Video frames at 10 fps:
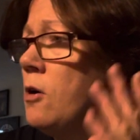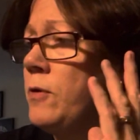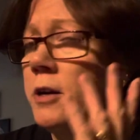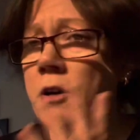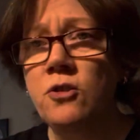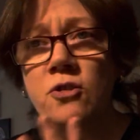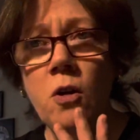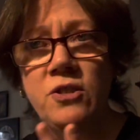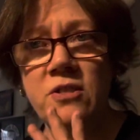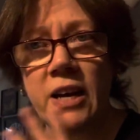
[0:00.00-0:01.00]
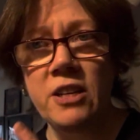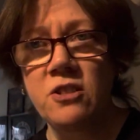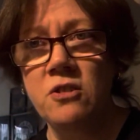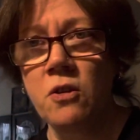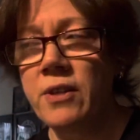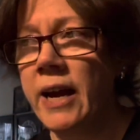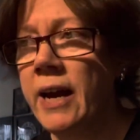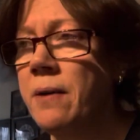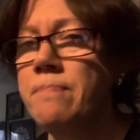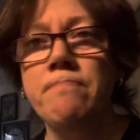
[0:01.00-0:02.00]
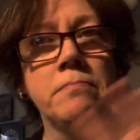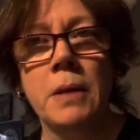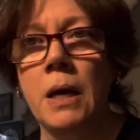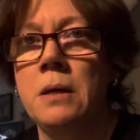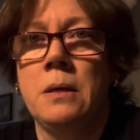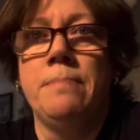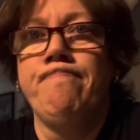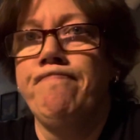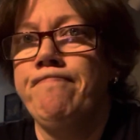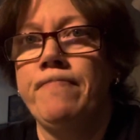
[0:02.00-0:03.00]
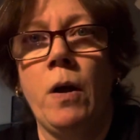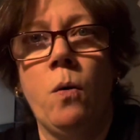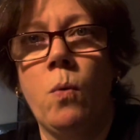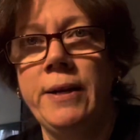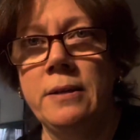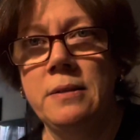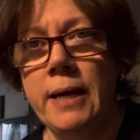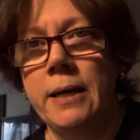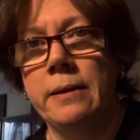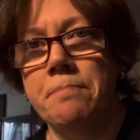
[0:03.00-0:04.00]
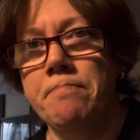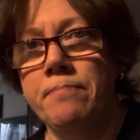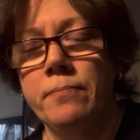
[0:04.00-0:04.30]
For the consultants that are still there, what do you say to them?